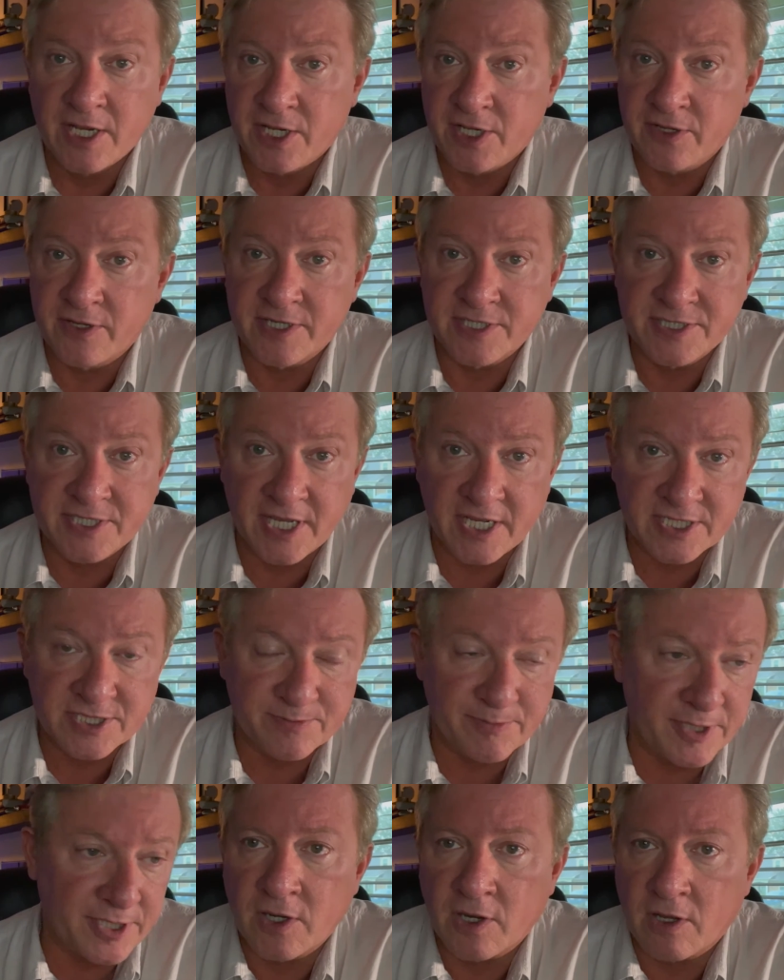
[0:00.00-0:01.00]
You can text
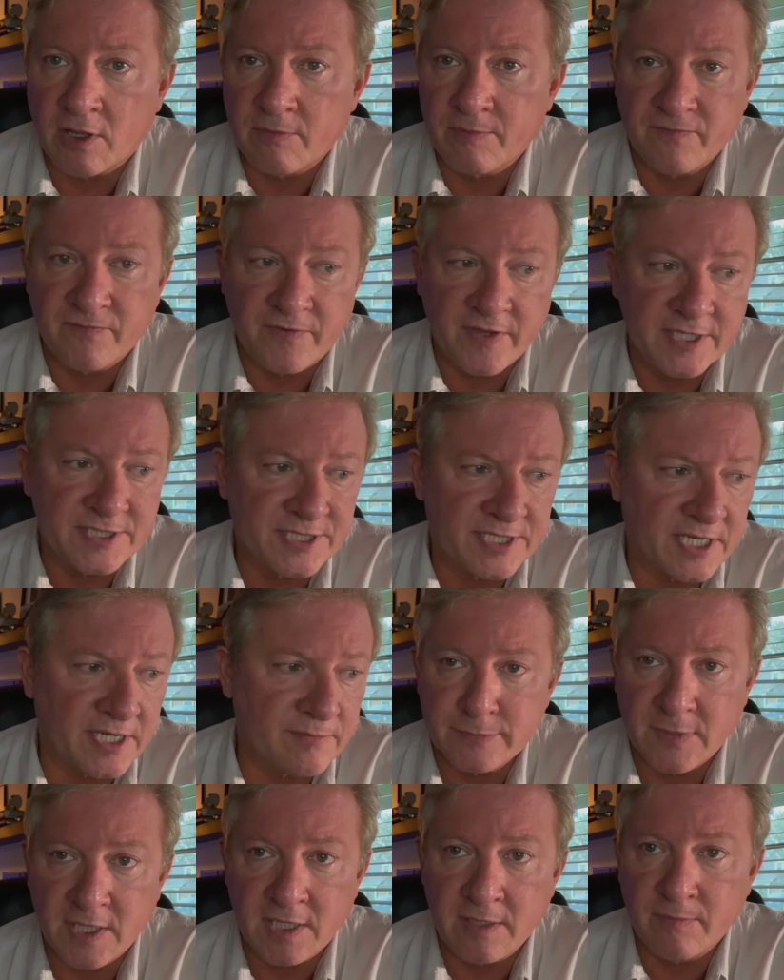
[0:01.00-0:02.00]
me, call me,
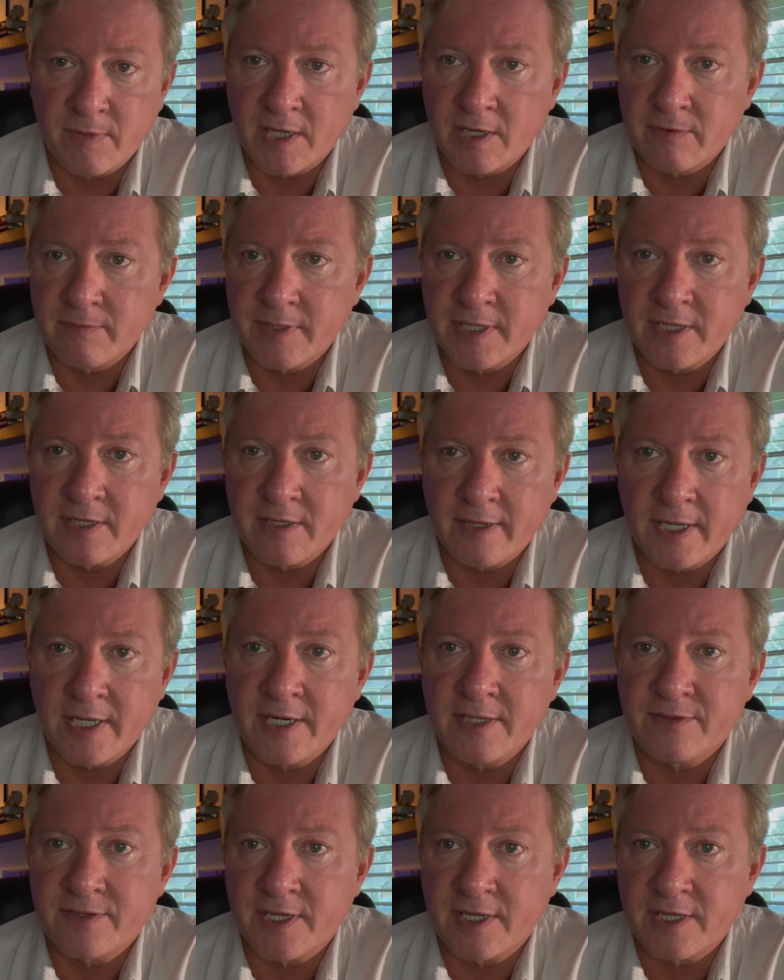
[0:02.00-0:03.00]
FaceTime, email me,
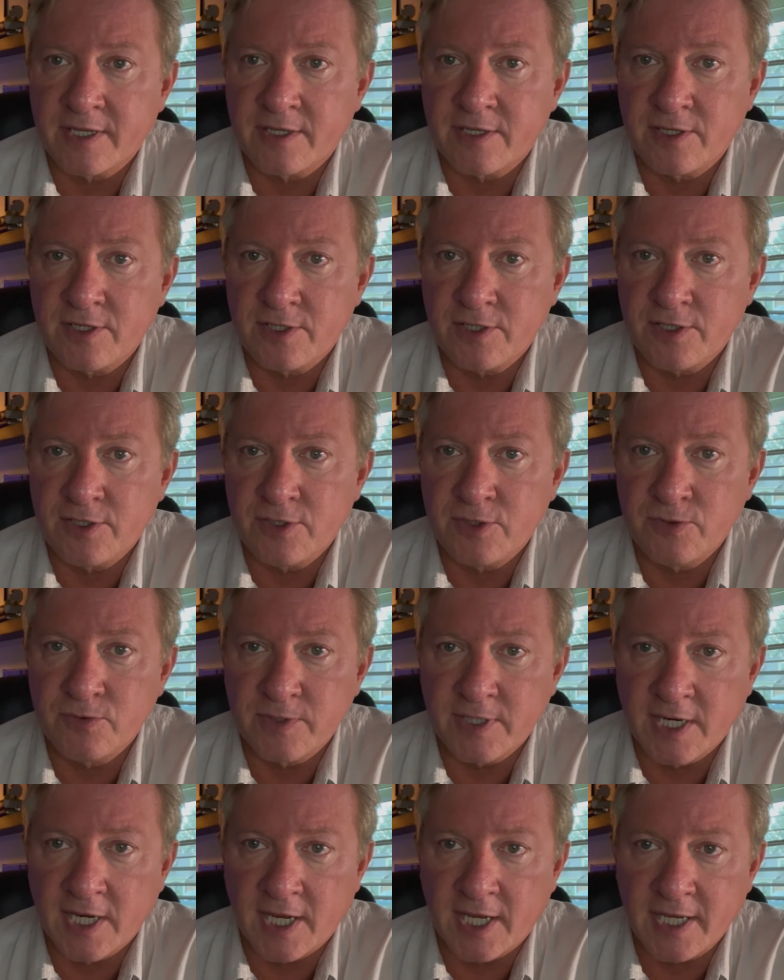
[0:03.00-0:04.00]
anything you
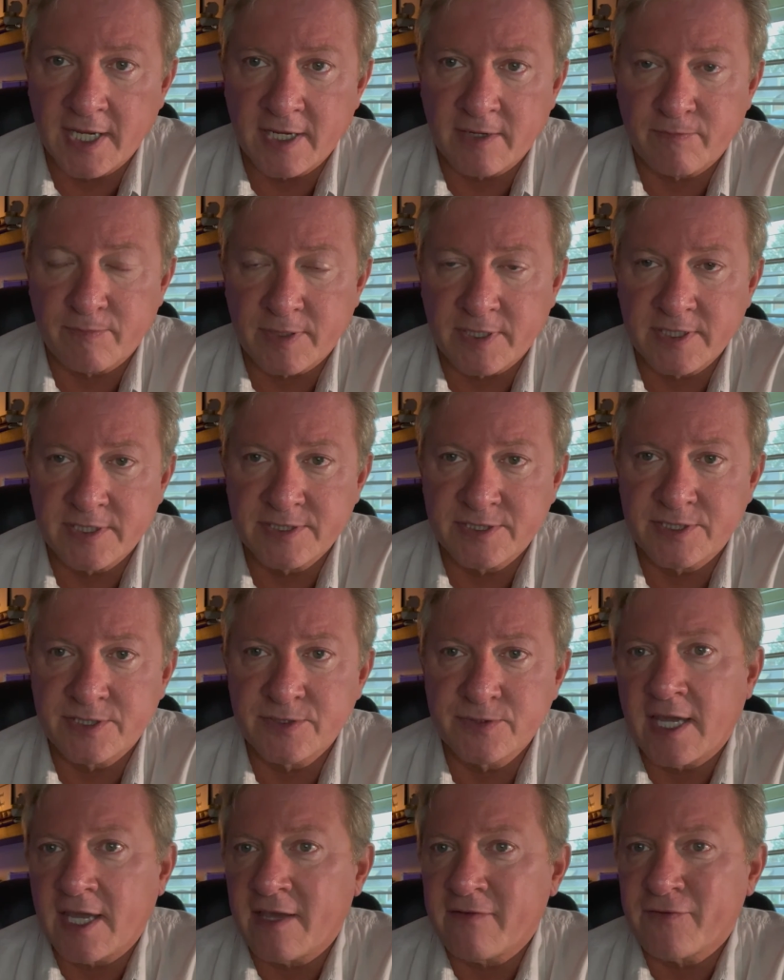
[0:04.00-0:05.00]
would like, please
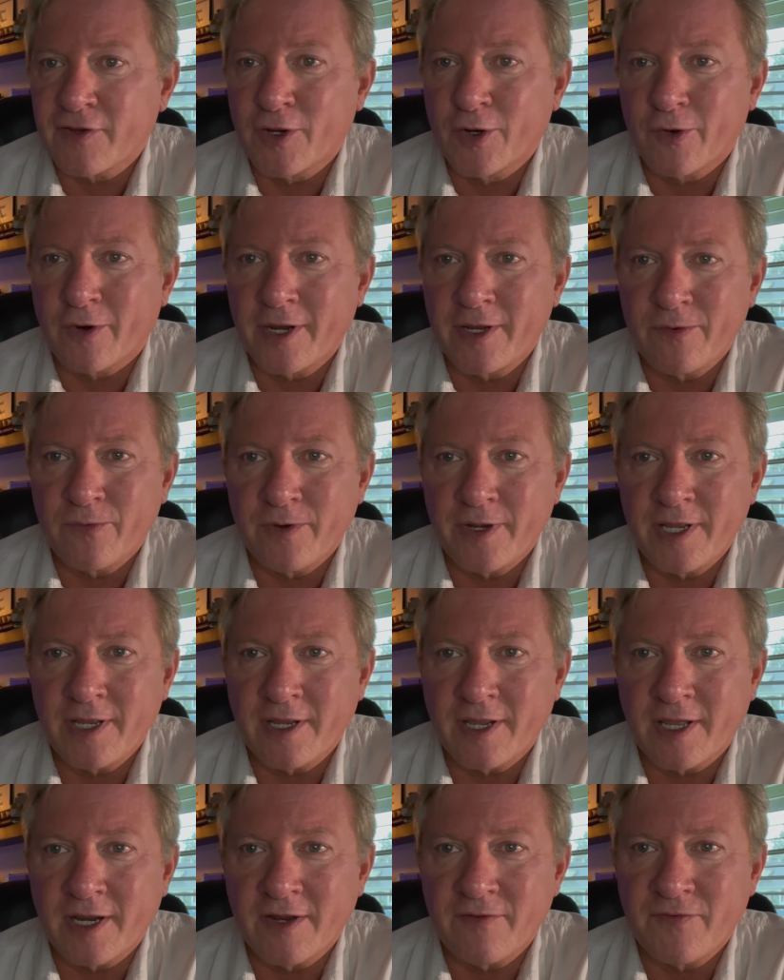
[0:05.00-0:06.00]
do. Have a great
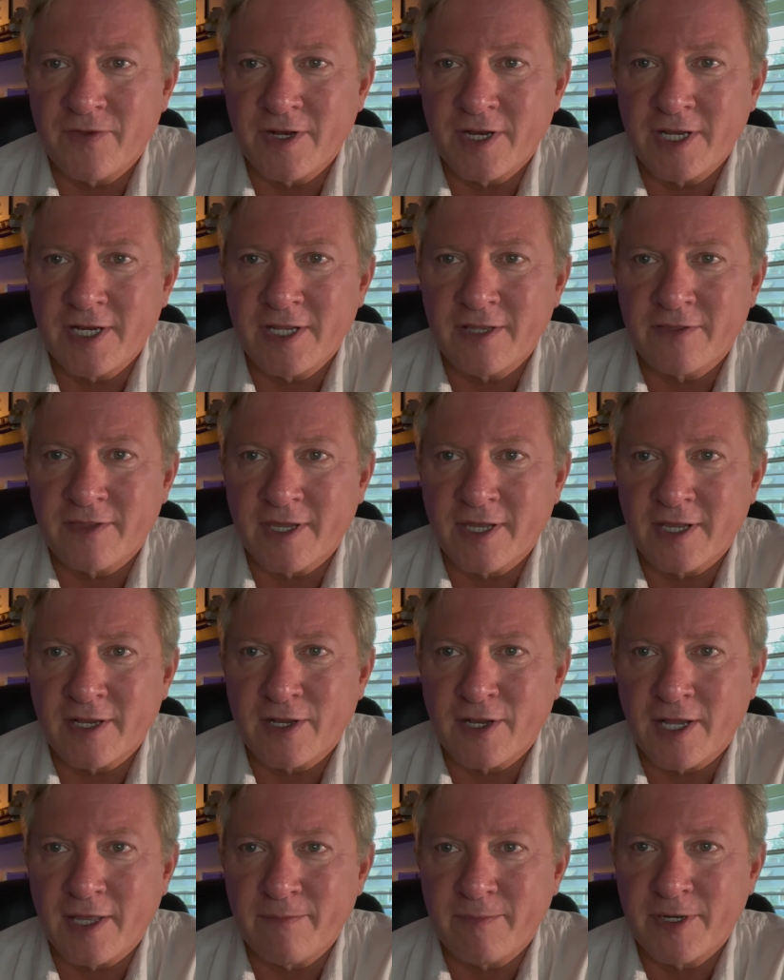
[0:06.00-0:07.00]
week, and if you need
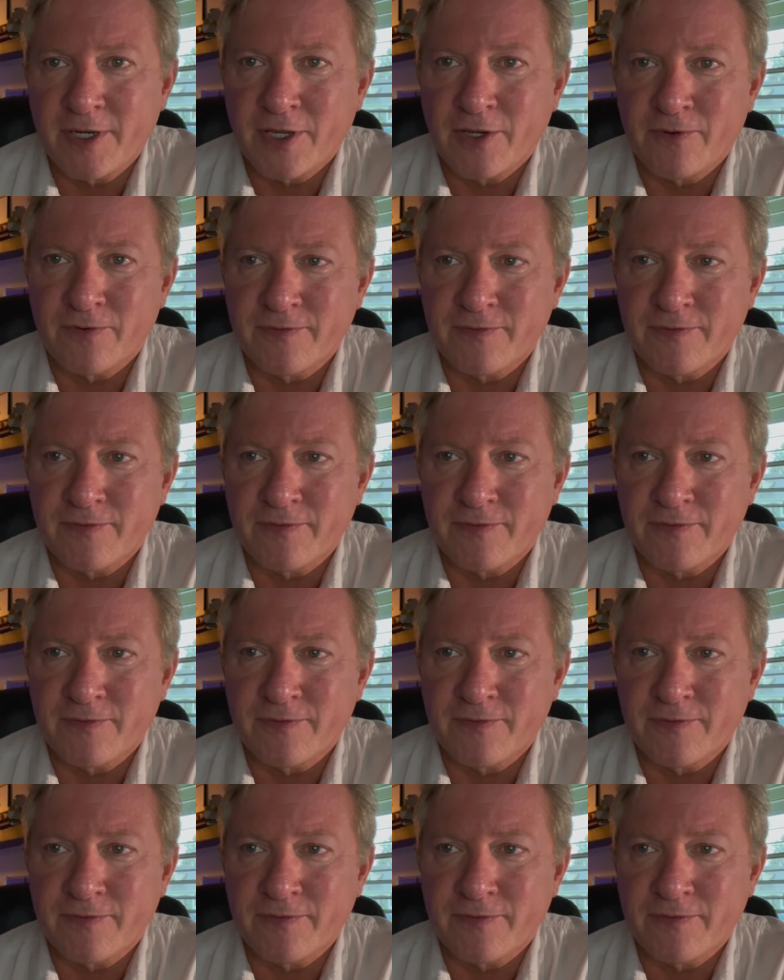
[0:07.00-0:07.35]
anything, let me know.